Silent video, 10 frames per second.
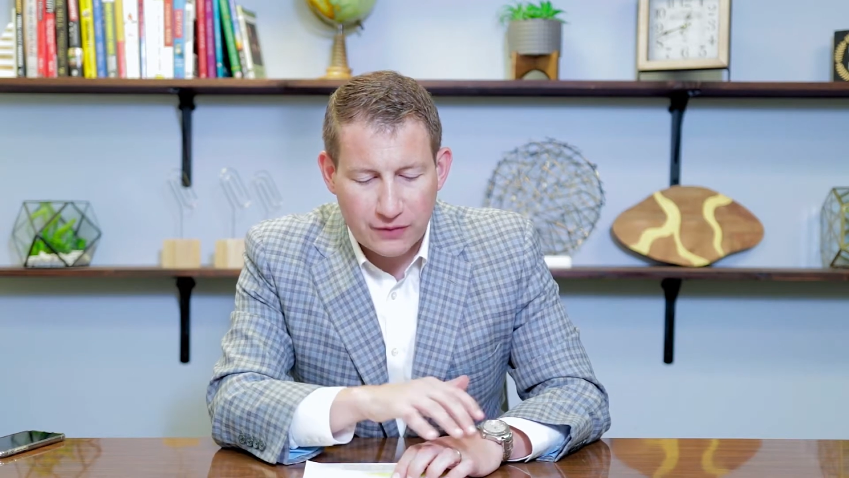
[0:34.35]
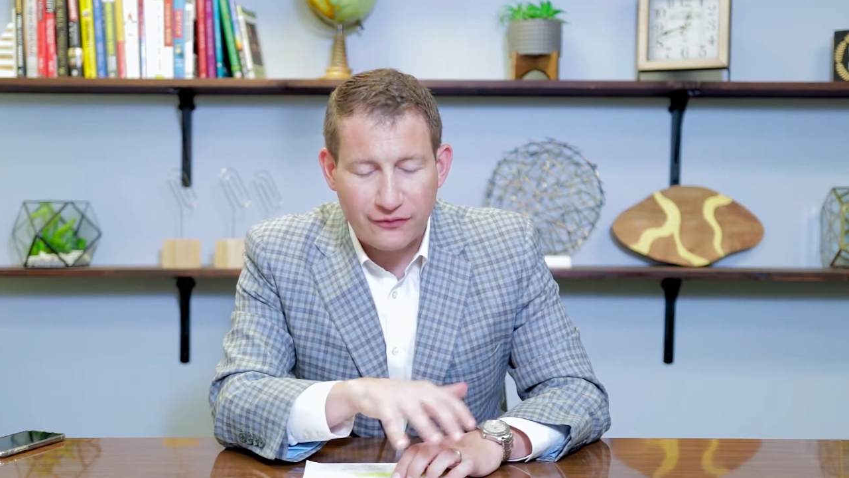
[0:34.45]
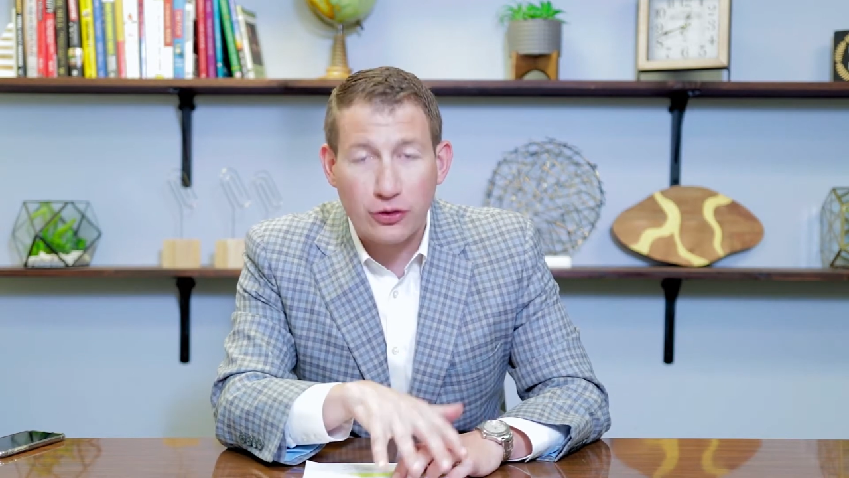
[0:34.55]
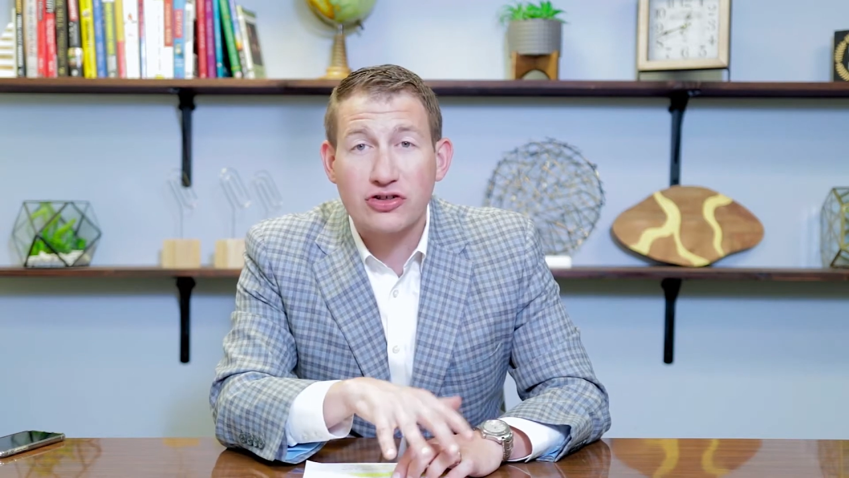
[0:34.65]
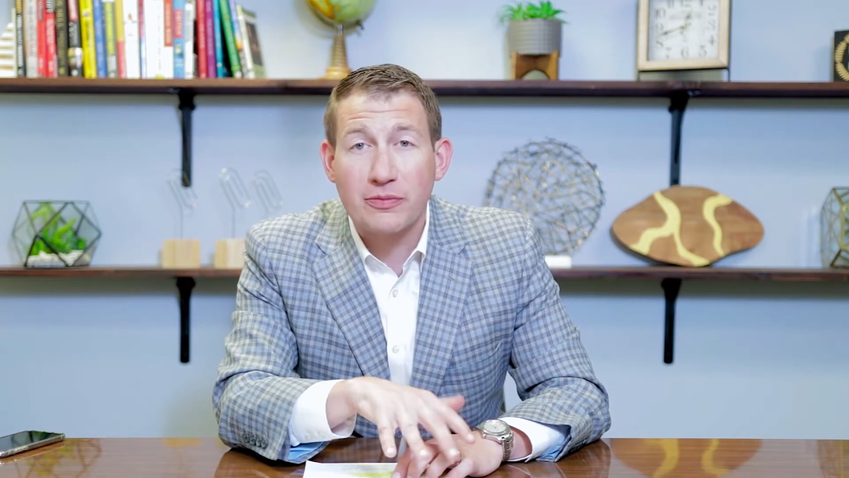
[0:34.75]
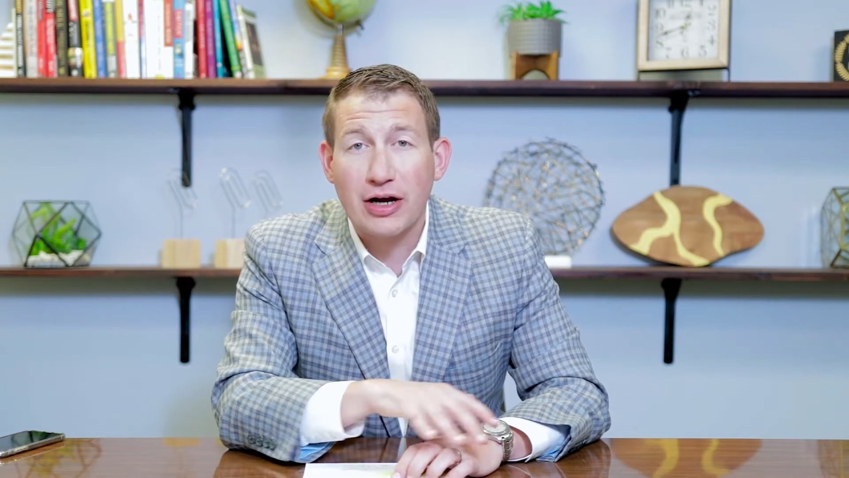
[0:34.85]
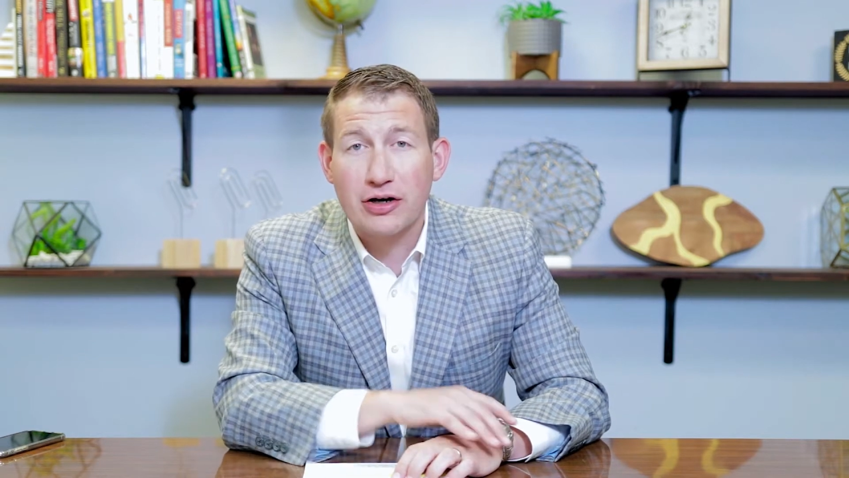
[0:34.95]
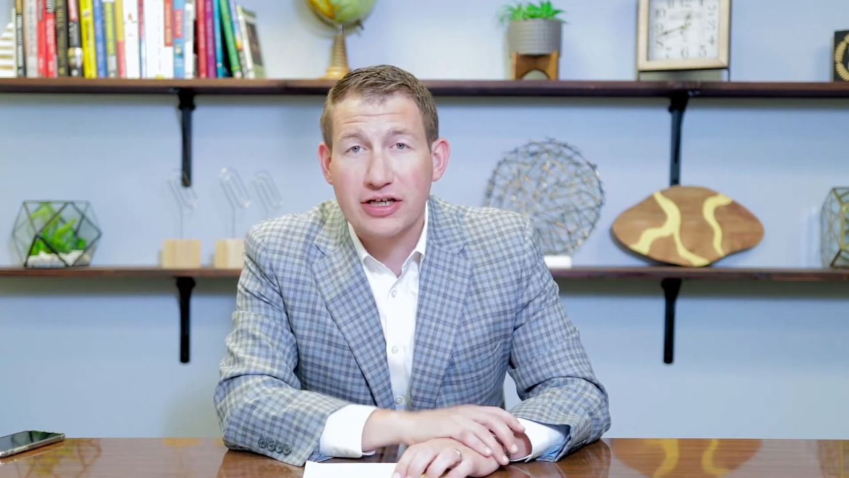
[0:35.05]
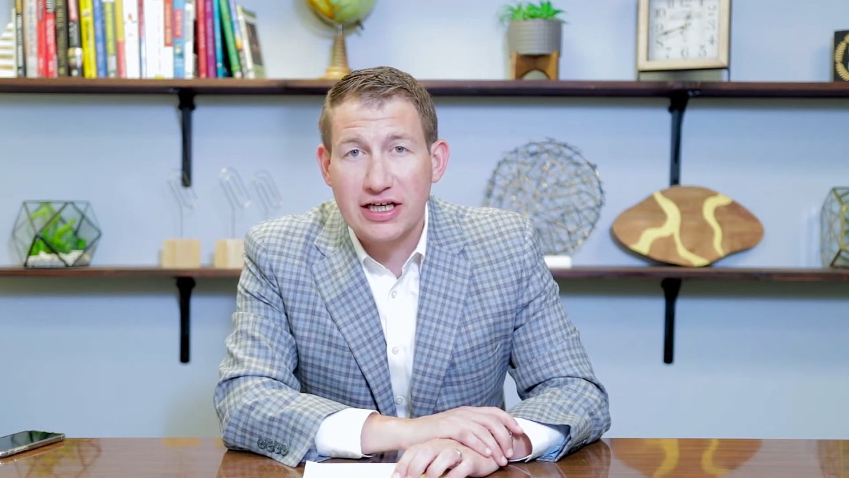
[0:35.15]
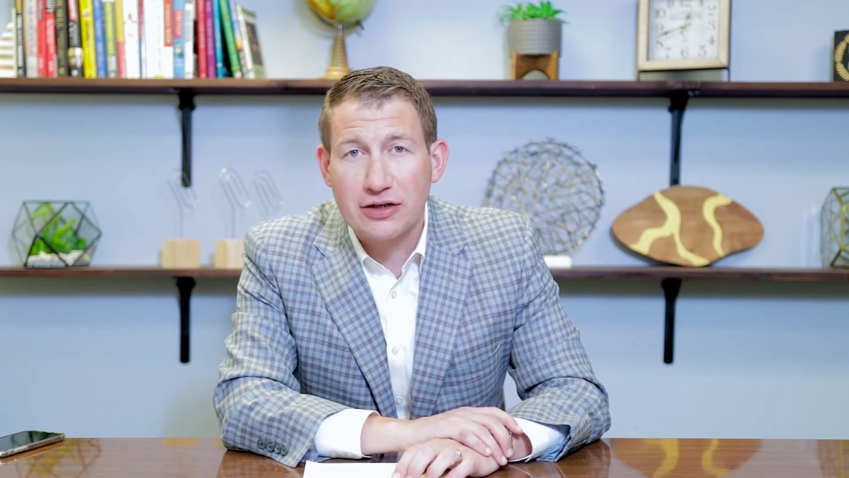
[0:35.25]
First
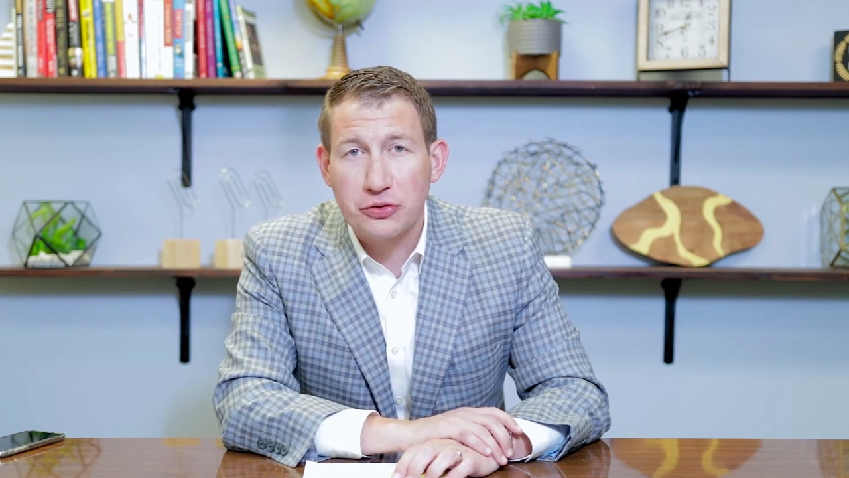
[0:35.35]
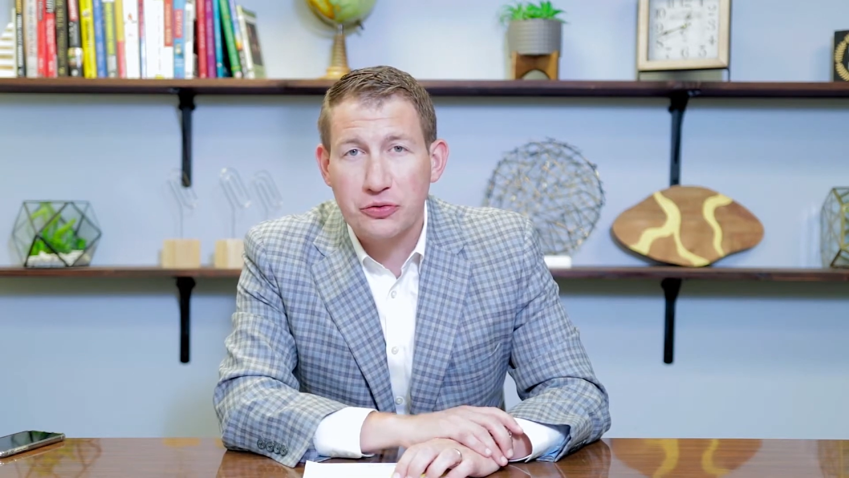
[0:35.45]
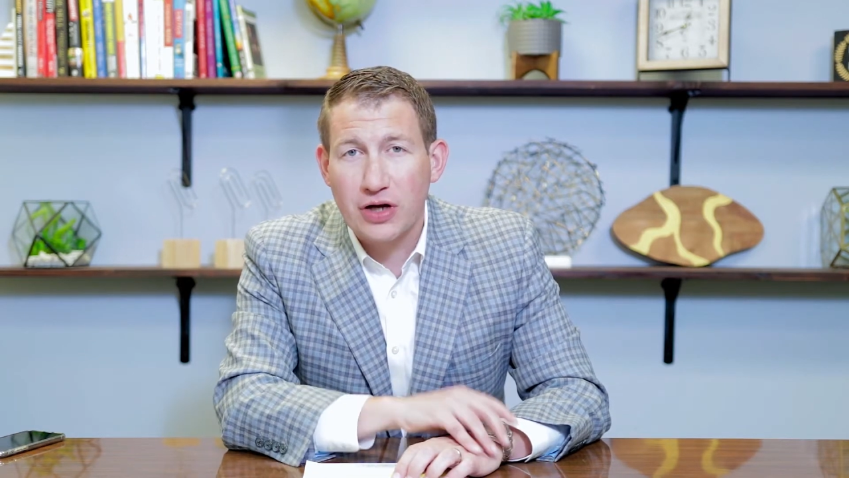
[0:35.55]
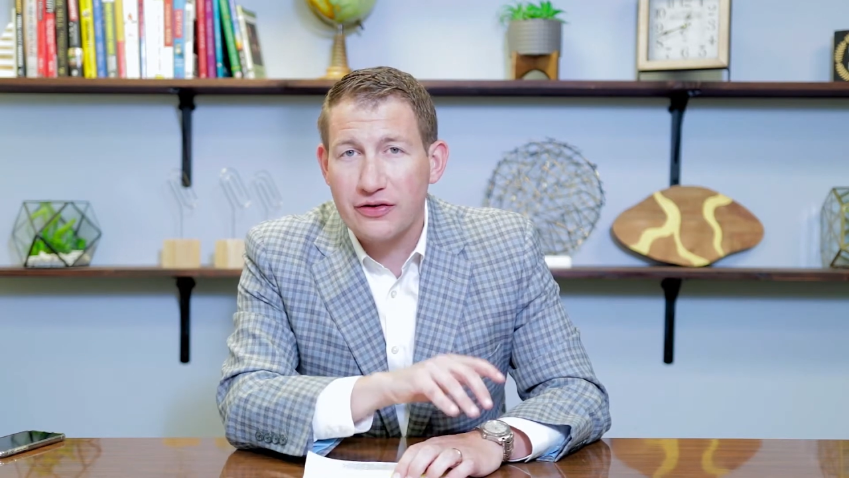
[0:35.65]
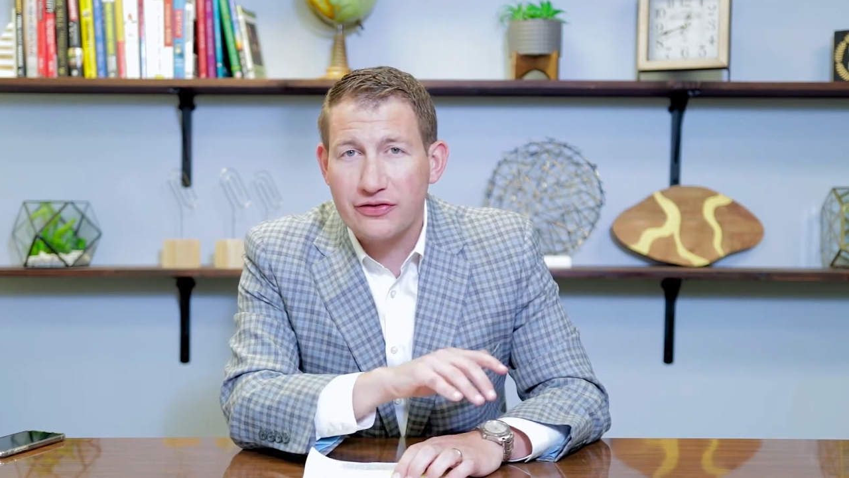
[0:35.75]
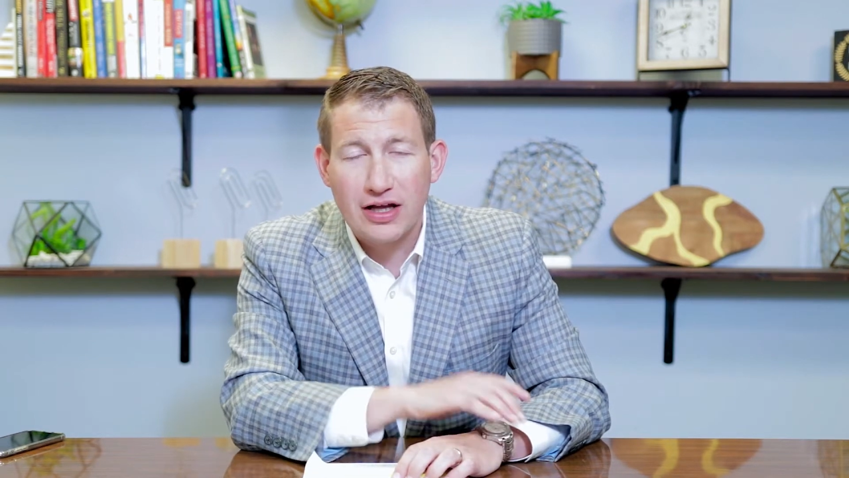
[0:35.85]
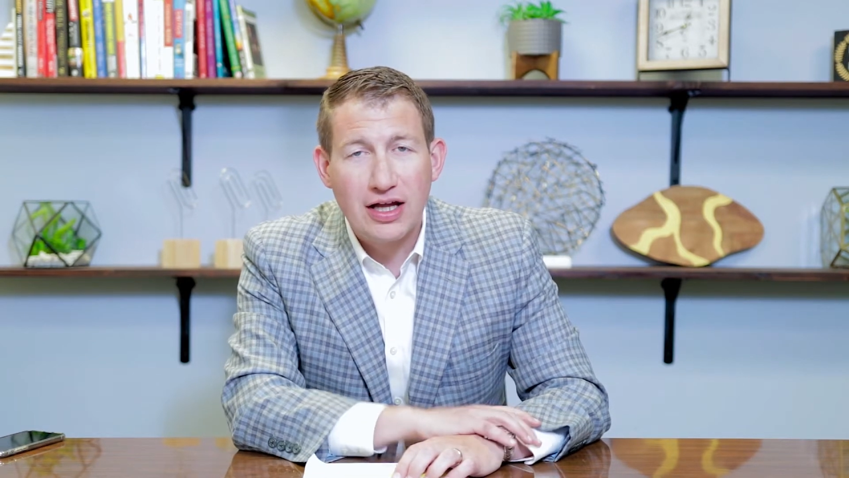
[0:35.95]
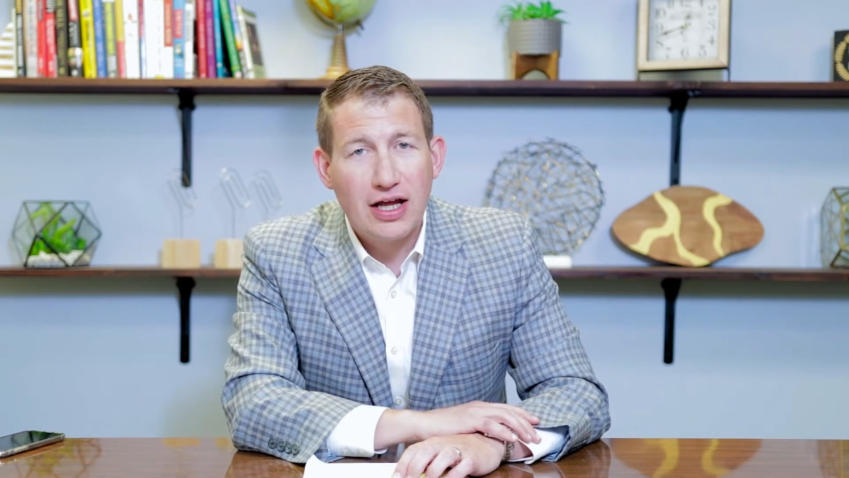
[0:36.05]
American, who does